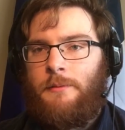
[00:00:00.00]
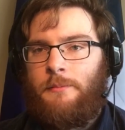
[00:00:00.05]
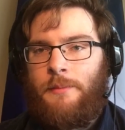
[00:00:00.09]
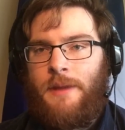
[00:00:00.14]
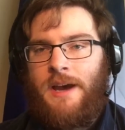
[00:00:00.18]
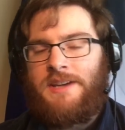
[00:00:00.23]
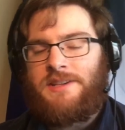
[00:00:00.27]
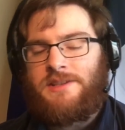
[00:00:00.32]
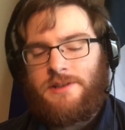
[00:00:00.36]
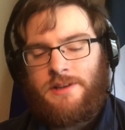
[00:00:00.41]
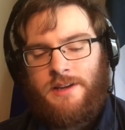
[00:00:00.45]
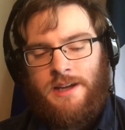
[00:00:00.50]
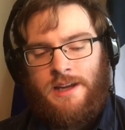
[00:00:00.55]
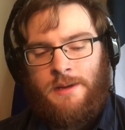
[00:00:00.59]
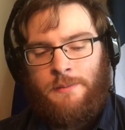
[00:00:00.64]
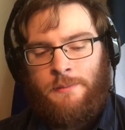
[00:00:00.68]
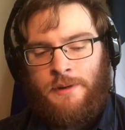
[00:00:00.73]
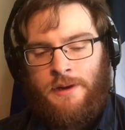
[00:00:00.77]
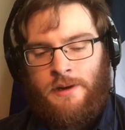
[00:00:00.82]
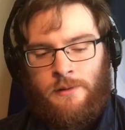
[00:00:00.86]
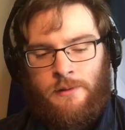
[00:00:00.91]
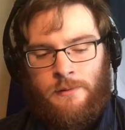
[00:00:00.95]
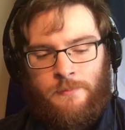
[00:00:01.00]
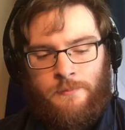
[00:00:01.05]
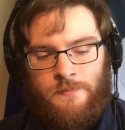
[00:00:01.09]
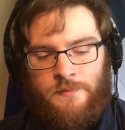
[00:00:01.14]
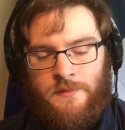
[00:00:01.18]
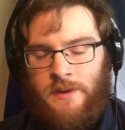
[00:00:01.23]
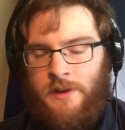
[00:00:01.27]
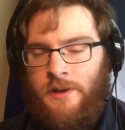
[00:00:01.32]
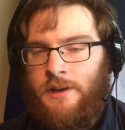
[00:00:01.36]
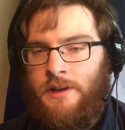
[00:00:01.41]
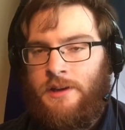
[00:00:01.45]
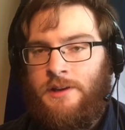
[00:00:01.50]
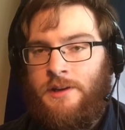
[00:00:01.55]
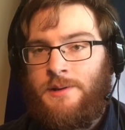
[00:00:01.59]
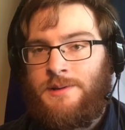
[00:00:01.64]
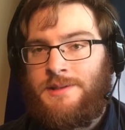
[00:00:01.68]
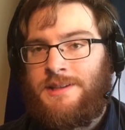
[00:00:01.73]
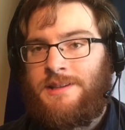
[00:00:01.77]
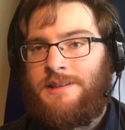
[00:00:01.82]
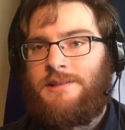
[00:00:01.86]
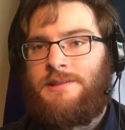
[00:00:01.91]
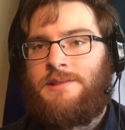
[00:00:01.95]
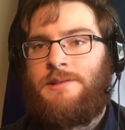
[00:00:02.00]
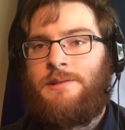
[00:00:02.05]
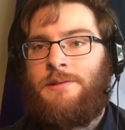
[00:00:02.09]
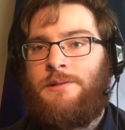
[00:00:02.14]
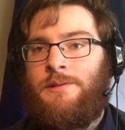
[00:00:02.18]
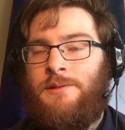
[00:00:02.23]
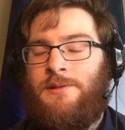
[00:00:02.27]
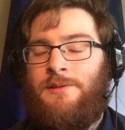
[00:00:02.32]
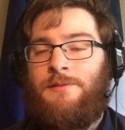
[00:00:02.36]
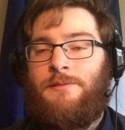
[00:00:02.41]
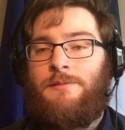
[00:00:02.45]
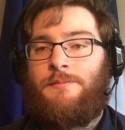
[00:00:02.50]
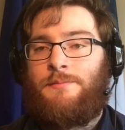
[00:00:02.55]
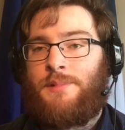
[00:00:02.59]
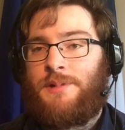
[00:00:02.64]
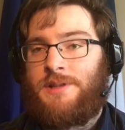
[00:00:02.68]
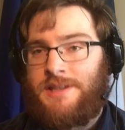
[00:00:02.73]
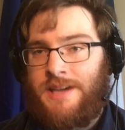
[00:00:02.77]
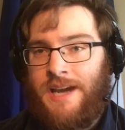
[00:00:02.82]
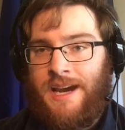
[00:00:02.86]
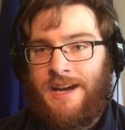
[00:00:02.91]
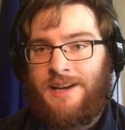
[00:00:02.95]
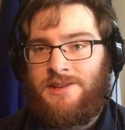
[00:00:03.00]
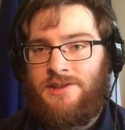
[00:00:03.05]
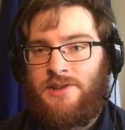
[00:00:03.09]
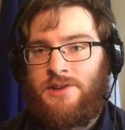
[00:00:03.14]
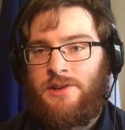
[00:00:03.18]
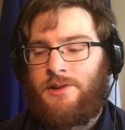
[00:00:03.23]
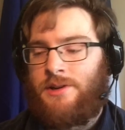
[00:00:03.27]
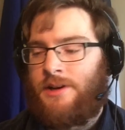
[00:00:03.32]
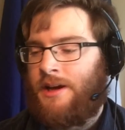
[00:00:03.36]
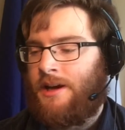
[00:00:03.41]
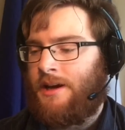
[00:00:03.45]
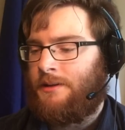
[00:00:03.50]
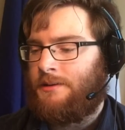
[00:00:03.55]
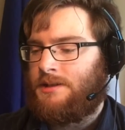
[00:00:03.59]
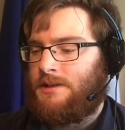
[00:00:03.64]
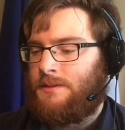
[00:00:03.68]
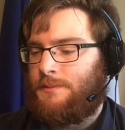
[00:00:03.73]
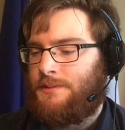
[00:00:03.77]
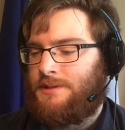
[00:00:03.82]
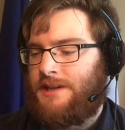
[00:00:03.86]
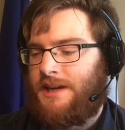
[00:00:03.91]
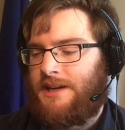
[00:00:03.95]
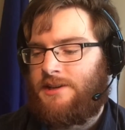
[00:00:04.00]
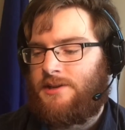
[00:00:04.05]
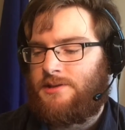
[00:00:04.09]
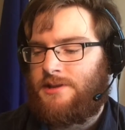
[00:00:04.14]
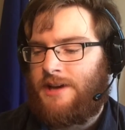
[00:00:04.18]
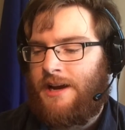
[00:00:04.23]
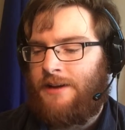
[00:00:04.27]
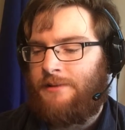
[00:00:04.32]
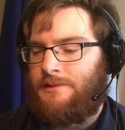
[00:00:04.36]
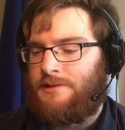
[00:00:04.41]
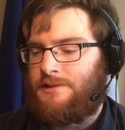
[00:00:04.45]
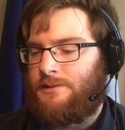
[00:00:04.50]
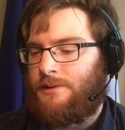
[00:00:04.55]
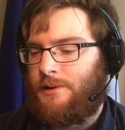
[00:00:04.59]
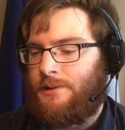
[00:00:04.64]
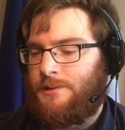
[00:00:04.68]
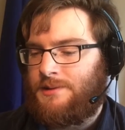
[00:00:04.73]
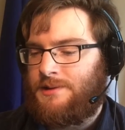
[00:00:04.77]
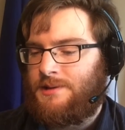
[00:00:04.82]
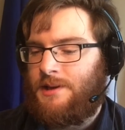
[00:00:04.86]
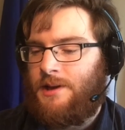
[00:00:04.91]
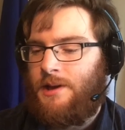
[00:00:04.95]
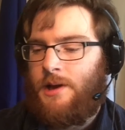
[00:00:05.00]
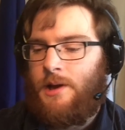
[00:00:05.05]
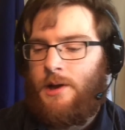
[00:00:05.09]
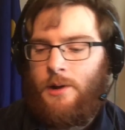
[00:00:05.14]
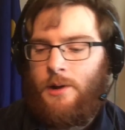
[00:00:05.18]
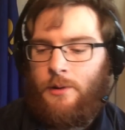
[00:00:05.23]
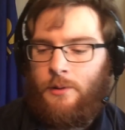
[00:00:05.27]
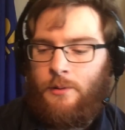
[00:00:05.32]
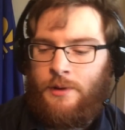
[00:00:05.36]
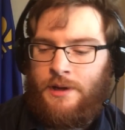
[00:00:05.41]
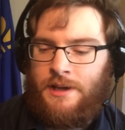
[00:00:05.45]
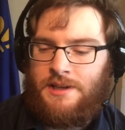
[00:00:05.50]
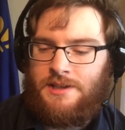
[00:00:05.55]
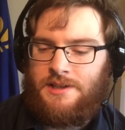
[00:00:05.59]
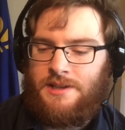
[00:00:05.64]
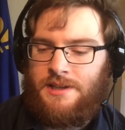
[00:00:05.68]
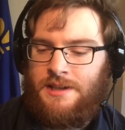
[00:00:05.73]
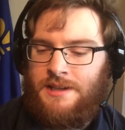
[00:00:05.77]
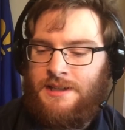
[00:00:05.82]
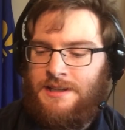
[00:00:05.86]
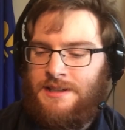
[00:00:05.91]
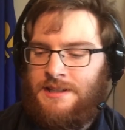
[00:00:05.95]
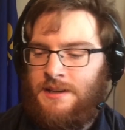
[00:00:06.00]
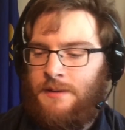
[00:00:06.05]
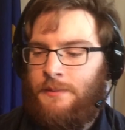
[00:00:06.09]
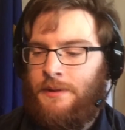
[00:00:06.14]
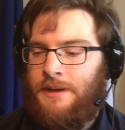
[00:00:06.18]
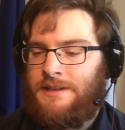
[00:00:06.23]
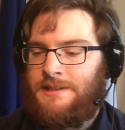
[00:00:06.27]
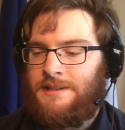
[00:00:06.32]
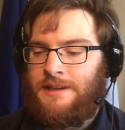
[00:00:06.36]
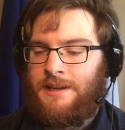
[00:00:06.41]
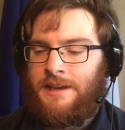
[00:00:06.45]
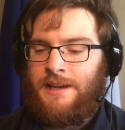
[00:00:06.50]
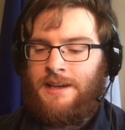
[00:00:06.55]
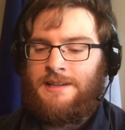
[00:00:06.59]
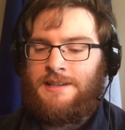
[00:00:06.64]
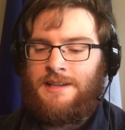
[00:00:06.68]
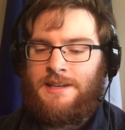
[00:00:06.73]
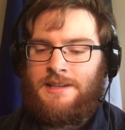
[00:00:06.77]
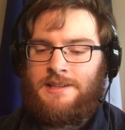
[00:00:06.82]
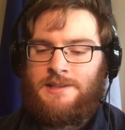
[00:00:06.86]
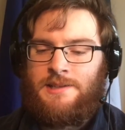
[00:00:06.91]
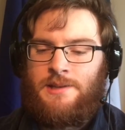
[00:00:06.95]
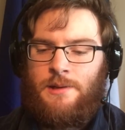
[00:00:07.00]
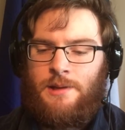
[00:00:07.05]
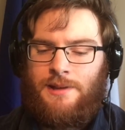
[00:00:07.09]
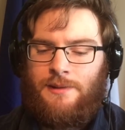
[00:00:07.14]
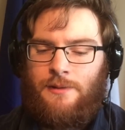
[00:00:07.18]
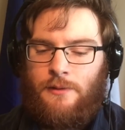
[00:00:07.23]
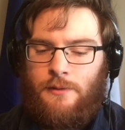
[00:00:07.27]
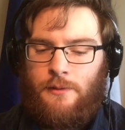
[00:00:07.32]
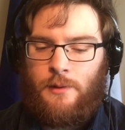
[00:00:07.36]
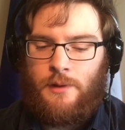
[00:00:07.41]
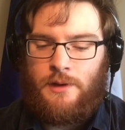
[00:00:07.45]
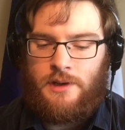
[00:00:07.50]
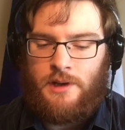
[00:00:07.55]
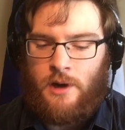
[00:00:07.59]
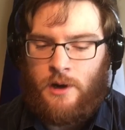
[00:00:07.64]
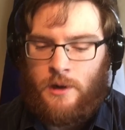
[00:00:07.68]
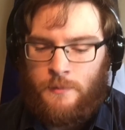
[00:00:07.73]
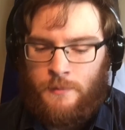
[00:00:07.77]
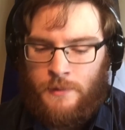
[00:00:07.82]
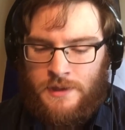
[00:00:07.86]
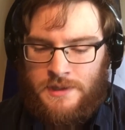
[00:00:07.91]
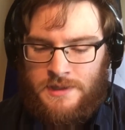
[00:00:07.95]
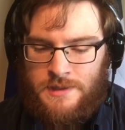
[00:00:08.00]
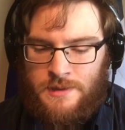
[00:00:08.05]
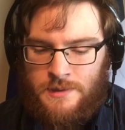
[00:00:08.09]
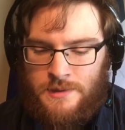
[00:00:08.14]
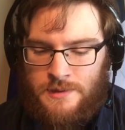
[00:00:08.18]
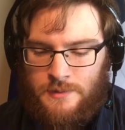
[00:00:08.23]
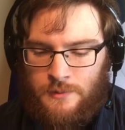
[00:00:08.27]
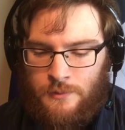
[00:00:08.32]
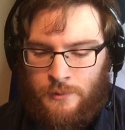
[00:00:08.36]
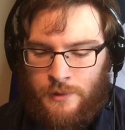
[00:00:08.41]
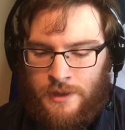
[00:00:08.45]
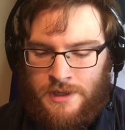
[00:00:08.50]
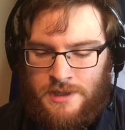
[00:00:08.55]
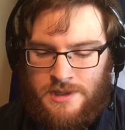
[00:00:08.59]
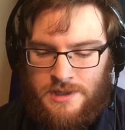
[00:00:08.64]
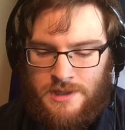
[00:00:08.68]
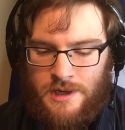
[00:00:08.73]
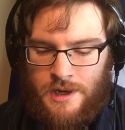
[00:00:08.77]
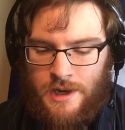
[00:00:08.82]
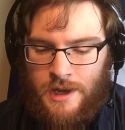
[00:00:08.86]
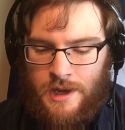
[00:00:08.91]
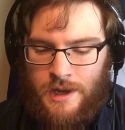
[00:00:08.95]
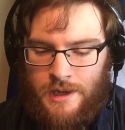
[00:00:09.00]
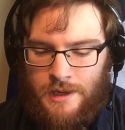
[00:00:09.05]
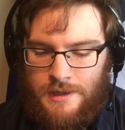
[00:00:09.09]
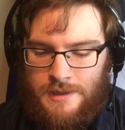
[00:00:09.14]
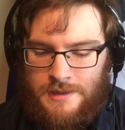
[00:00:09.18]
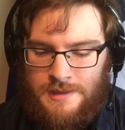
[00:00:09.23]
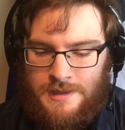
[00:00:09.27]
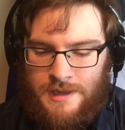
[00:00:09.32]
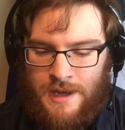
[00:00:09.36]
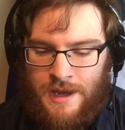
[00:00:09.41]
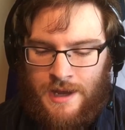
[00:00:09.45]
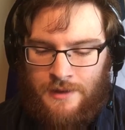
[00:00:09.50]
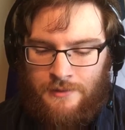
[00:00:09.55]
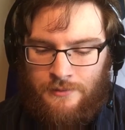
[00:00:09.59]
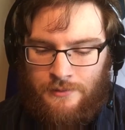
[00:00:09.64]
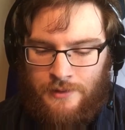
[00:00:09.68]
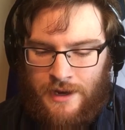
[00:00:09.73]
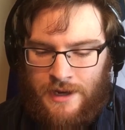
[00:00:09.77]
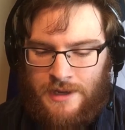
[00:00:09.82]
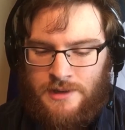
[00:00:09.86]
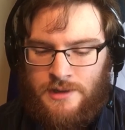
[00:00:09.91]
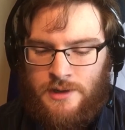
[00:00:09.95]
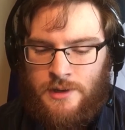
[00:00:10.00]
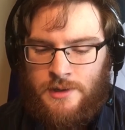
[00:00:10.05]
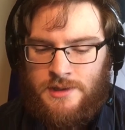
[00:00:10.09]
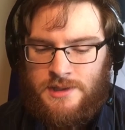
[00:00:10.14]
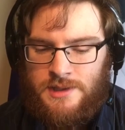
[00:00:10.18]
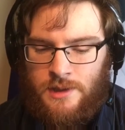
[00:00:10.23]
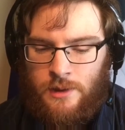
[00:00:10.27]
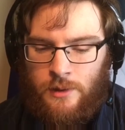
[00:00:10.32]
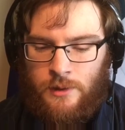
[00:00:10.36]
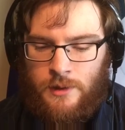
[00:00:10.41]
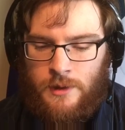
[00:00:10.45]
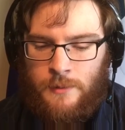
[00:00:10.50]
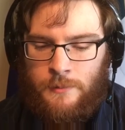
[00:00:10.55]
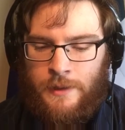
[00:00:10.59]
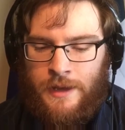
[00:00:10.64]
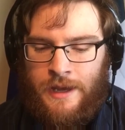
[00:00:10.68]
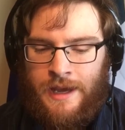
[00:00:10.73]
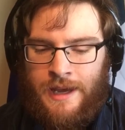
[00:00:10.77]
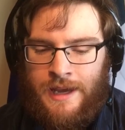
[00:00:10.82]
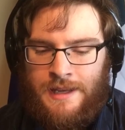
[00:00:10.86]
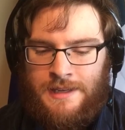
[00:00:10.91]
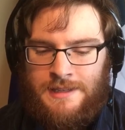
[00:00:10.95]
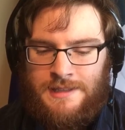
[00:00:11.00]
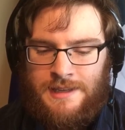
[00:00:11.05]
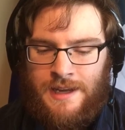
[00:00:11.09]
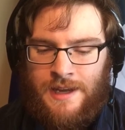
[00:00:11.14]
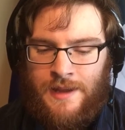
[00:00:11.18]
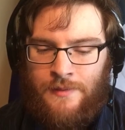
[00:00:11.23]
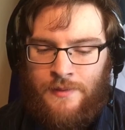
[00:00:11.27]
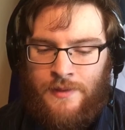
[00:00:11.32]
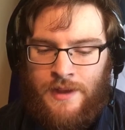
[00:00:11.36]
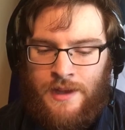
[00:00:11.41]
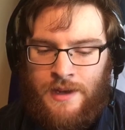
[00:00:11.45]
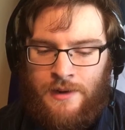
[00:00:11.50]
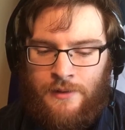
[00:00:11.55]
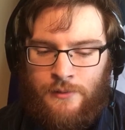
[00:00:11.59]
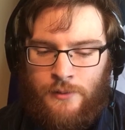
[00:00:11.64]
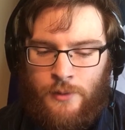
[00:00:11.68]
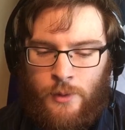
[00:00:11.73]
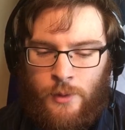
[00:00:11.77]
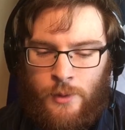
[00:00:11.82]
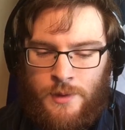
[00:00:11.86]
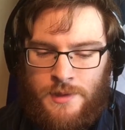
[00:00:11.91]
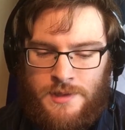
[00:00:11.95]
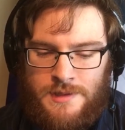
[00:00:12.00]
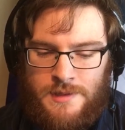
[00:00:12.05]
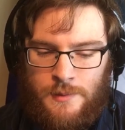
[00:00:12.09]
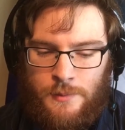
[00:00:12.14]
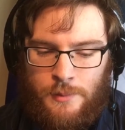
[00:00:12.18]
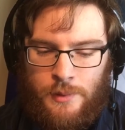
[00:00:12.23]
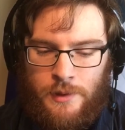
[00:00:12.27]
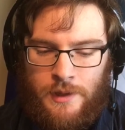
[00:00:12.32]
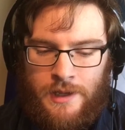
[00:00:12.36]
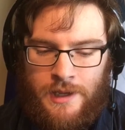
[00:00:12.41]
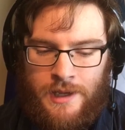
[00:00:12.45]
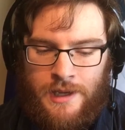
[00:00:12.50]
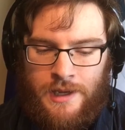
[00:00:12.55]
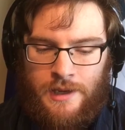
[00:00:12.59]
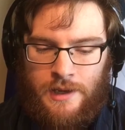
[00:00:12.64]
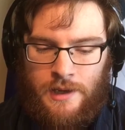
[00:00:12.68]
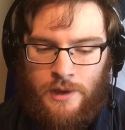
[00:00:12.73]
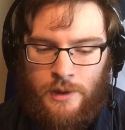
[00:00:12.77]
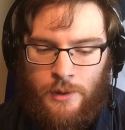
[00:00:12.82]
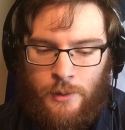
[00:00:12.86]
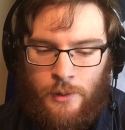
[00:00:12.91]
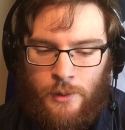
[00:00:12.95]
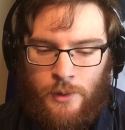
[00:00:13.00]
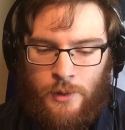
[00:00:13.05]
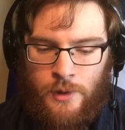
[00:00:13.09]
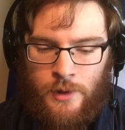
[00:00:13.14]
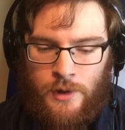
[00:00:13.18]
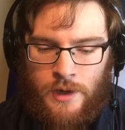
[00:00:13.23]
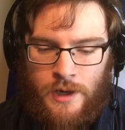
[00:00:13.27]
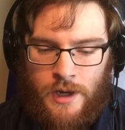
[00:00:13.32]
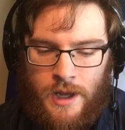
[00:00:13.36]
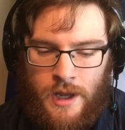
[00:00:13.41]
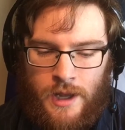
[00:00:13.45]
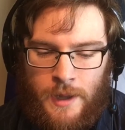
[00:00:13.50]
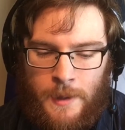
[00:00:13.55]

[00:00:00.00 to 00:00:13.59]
Master Key Beetle, you can use it to protect your Tyrant's Throes, which is amazing. And it takes 2 level 4 dark monsters, which is Vector, Skullcrabat, and then of course you play your